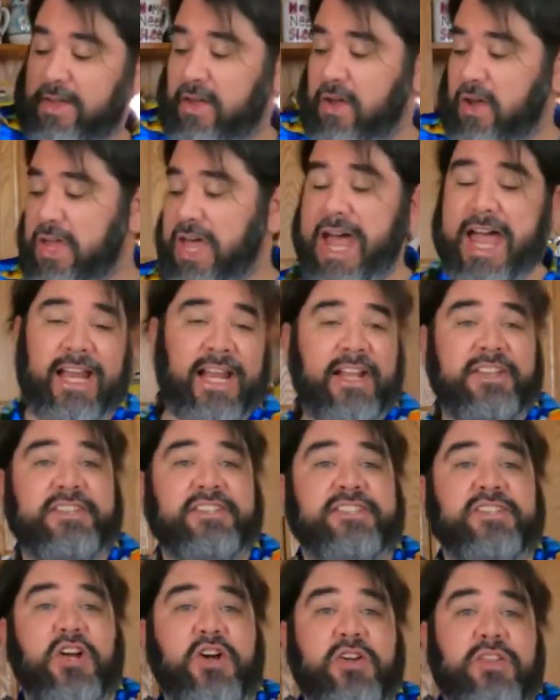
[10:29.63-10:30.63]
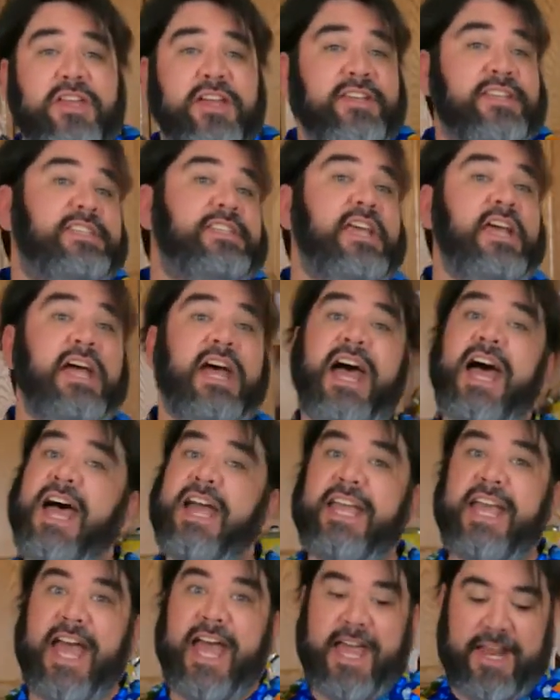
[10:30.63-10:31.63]
Okay, let's stir this
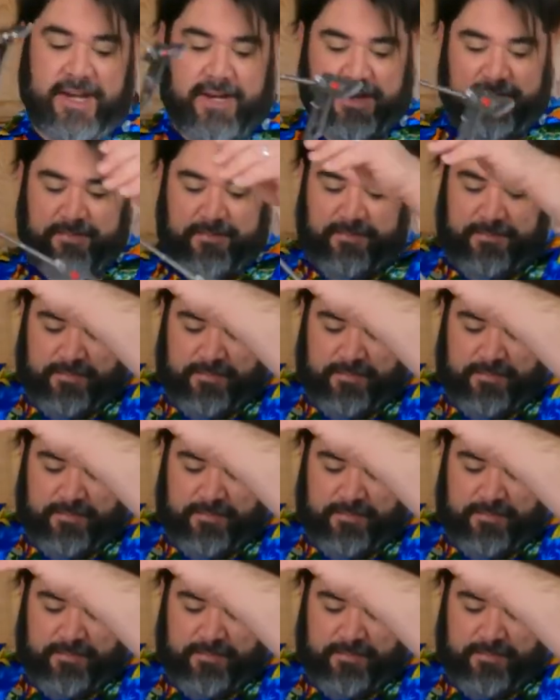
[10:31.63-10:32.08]
again.